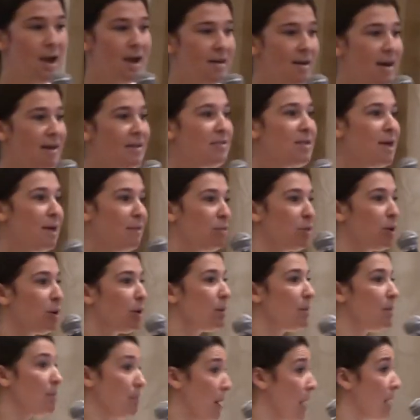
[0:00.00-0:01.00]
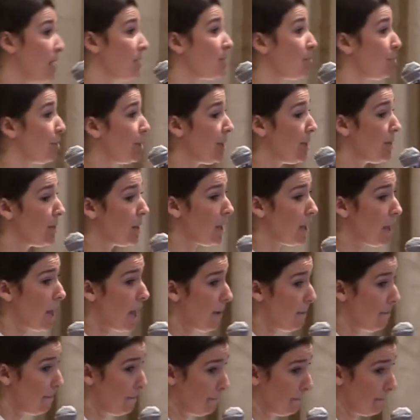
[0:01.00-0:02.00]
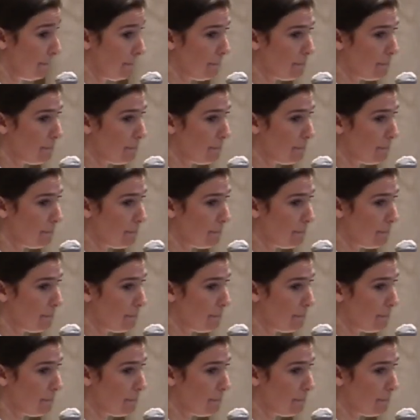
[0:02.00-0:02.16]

that, that they're possibly in the game.